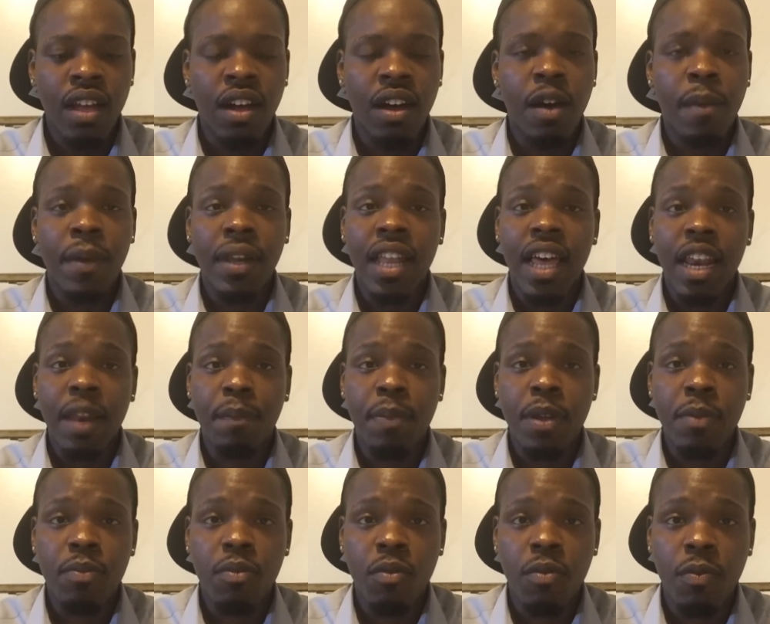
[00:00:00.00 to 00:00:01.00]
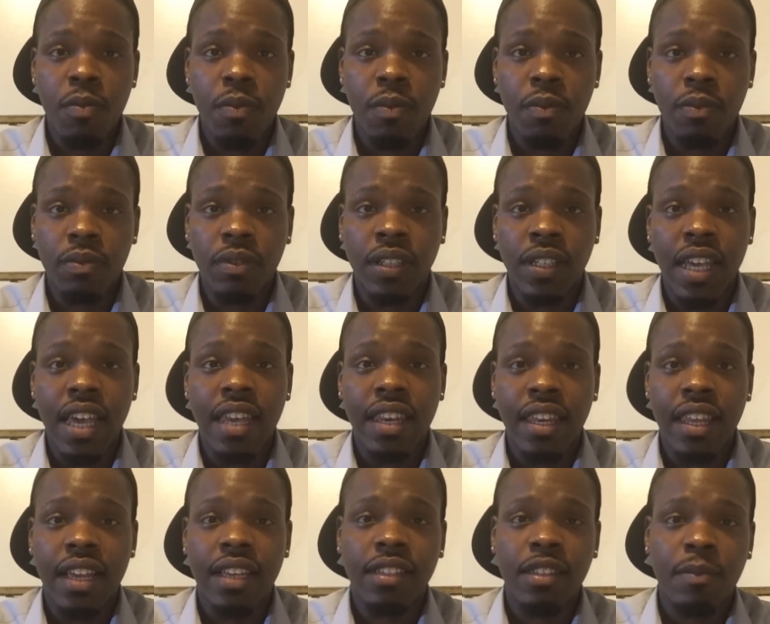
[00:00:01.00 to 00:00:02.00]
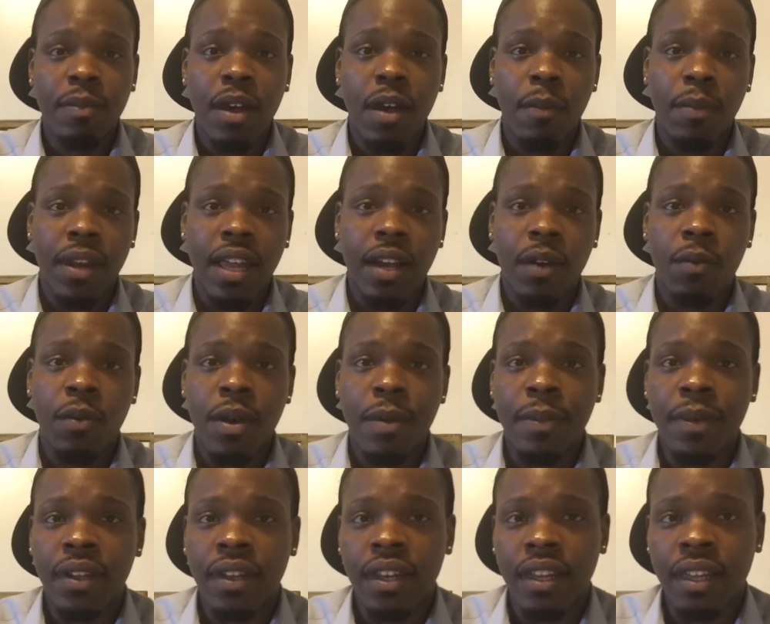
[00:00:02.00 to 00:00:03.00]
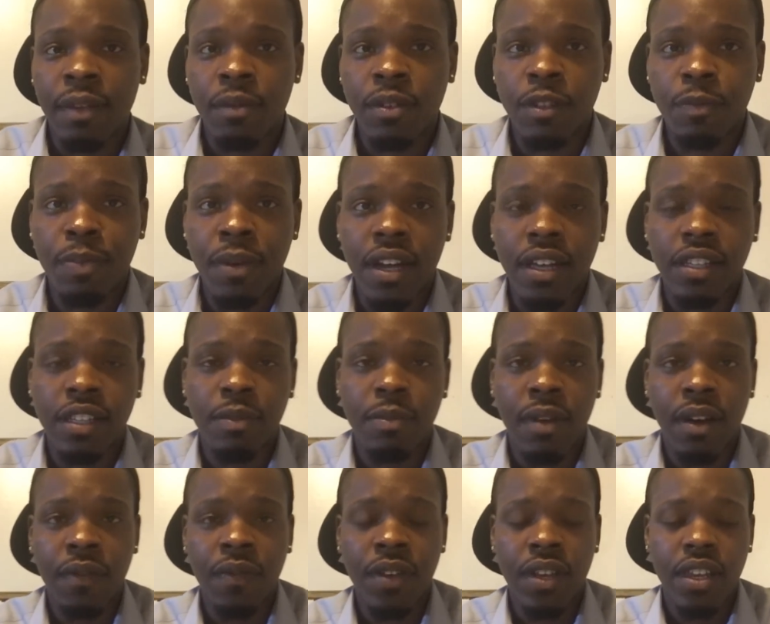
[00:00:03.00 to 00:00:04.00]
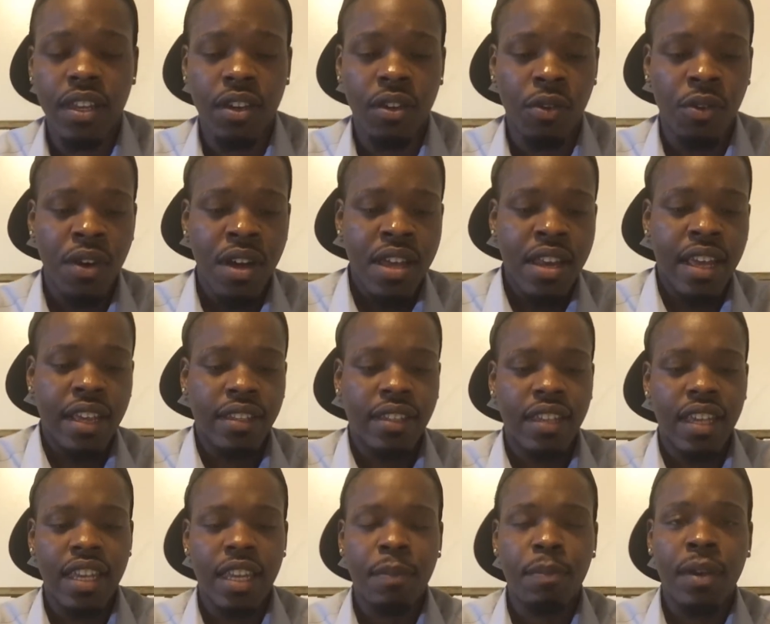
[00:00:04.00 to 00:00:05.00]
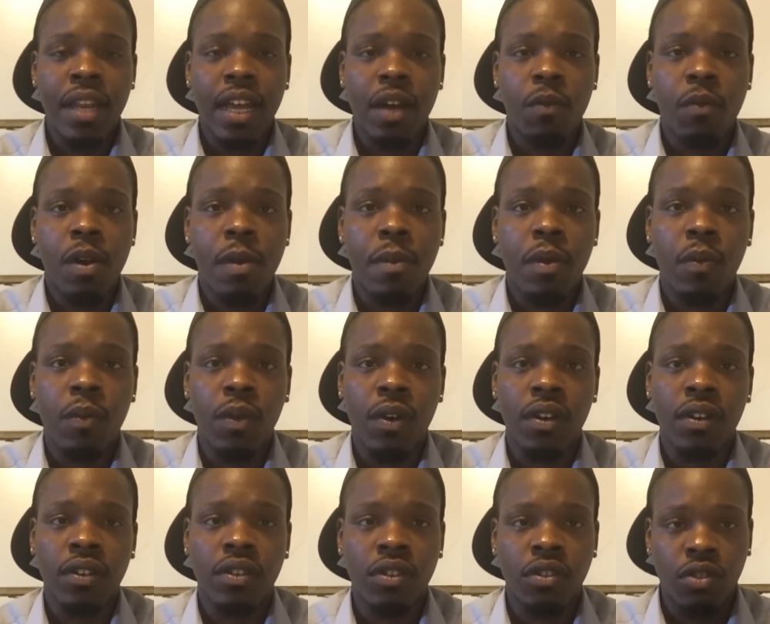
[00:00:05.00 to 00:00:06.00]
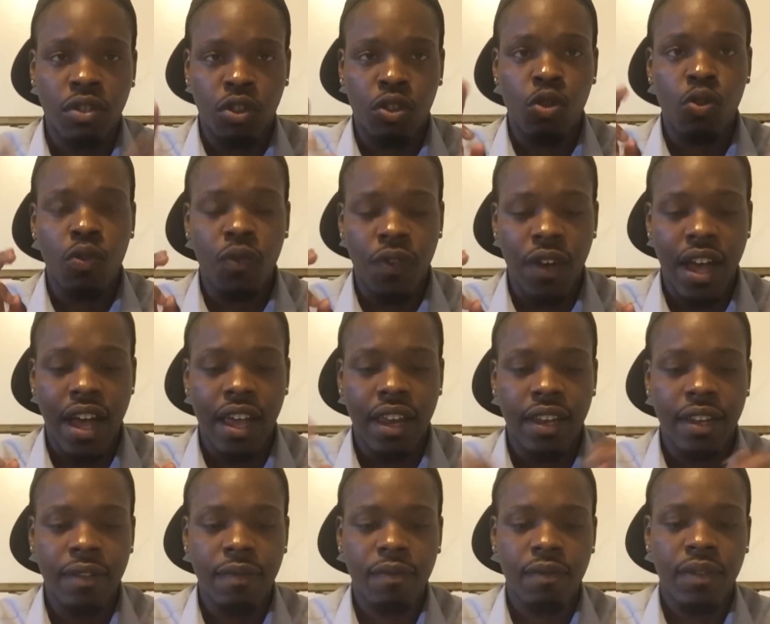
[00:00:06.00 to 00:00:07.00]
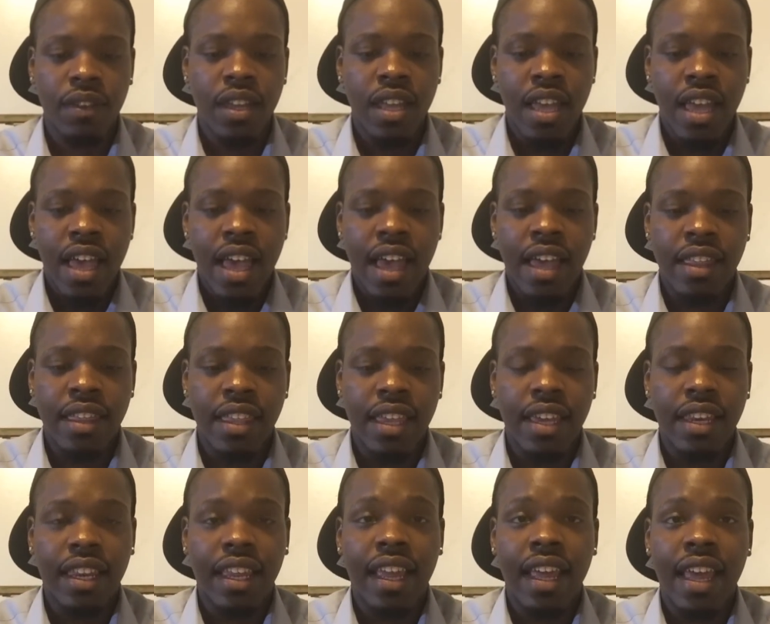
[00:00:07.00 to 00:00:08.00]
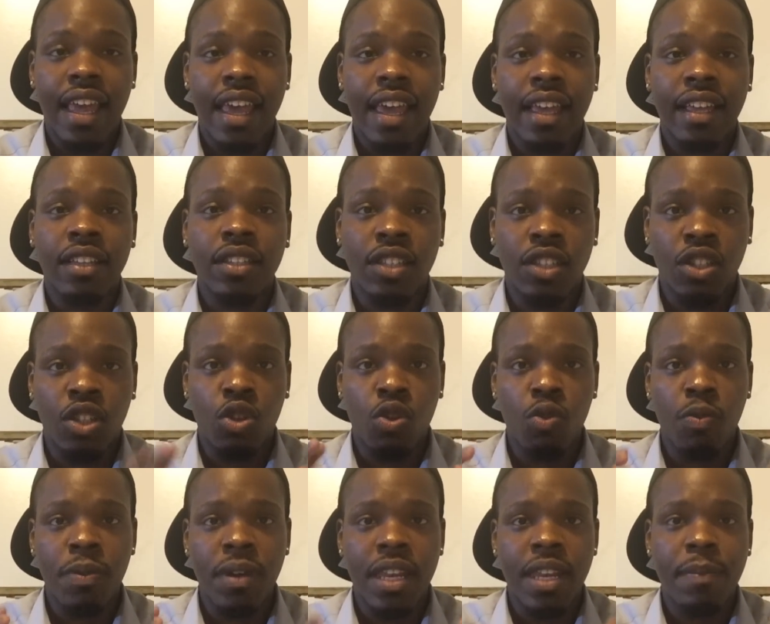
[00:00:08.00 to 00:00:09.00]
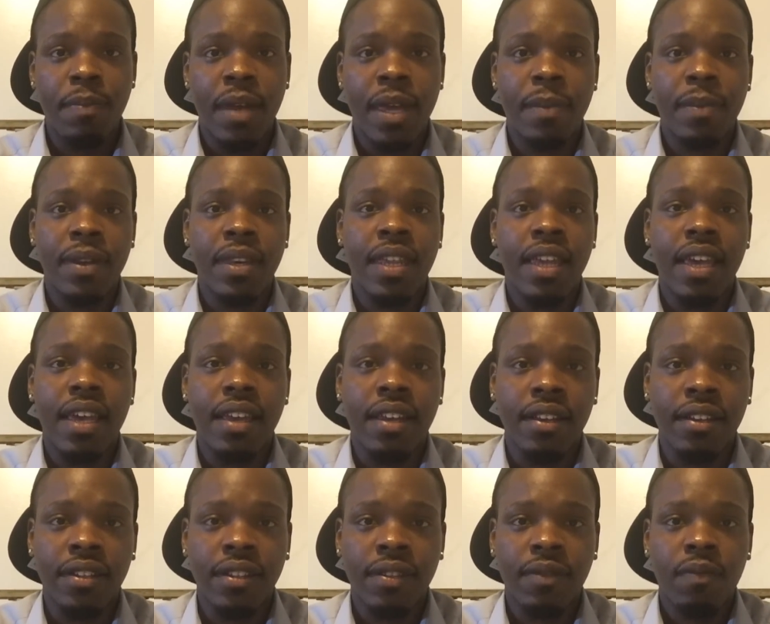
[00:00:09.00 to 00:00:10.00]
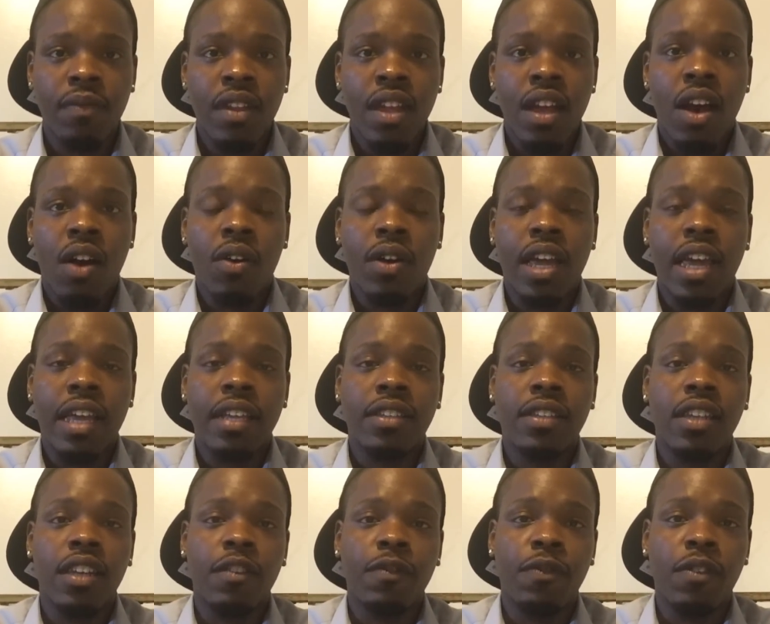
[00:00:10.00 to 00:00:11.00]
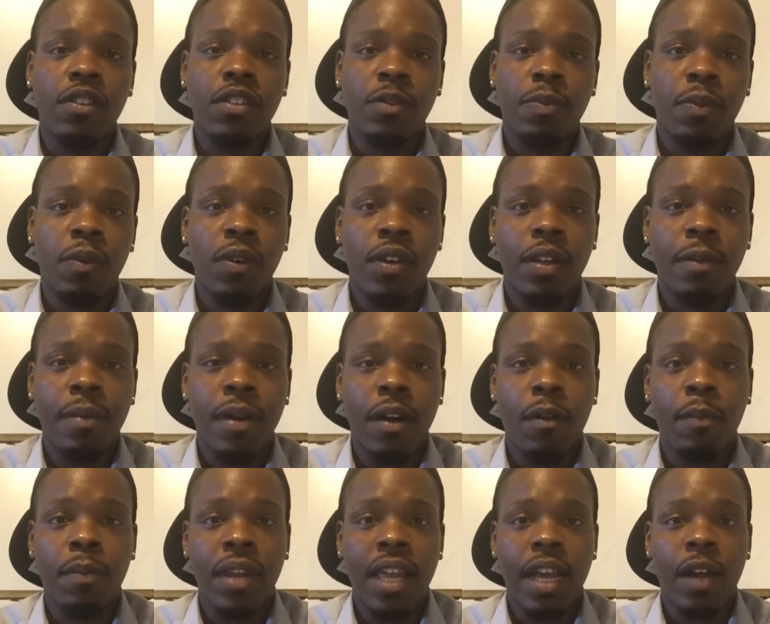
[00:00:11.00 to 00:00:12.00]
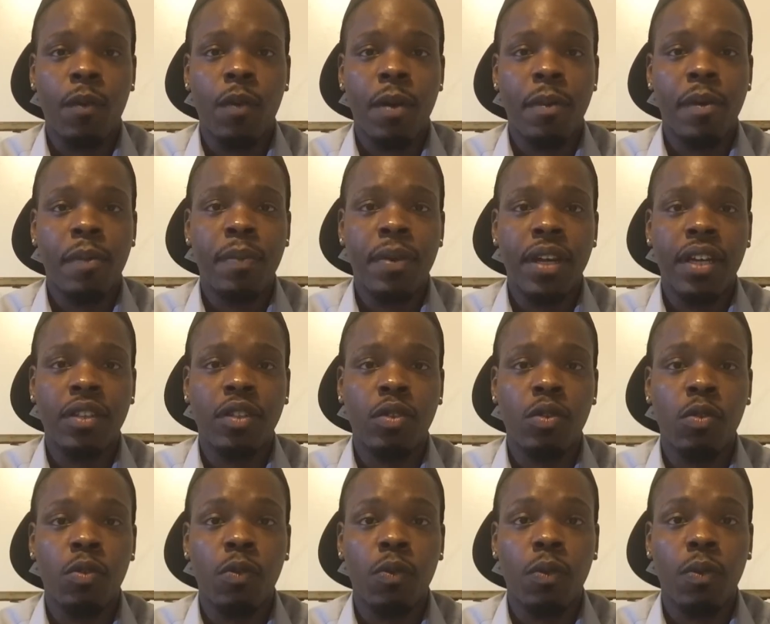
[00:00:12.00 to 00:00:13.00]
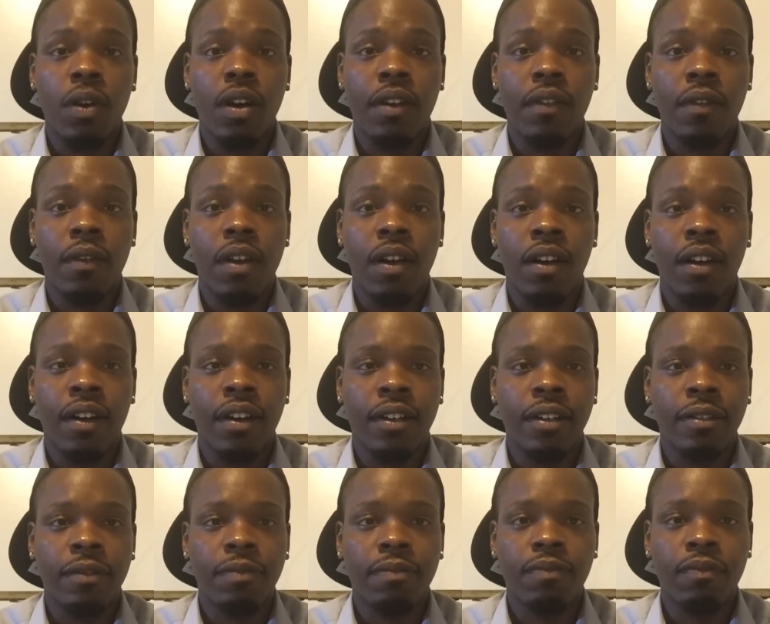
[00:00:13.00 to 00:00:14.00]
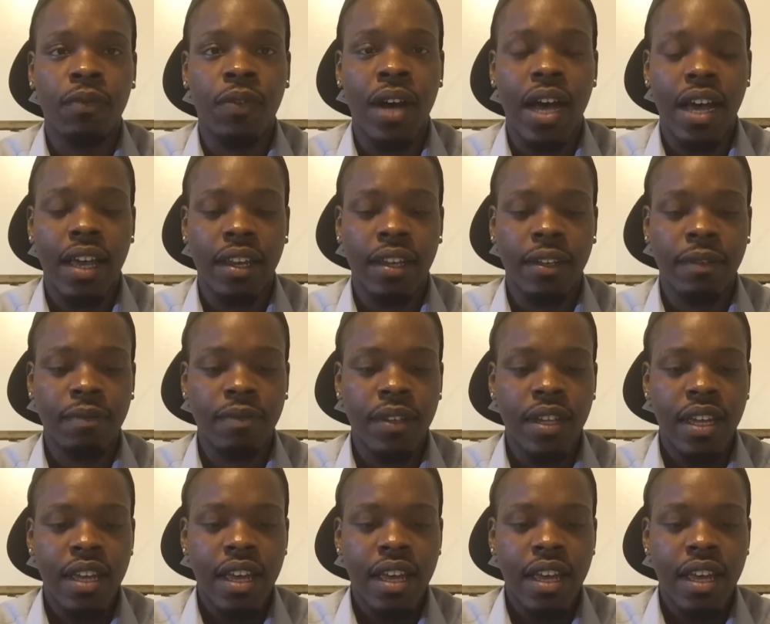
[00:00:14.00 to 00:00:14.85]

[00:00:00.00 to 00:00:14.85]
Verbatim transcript: a lot of people said things about black women in response to my video. They said that black women were too violent and that they had too many baby daddies. Okay, to the first point about black women being too violent,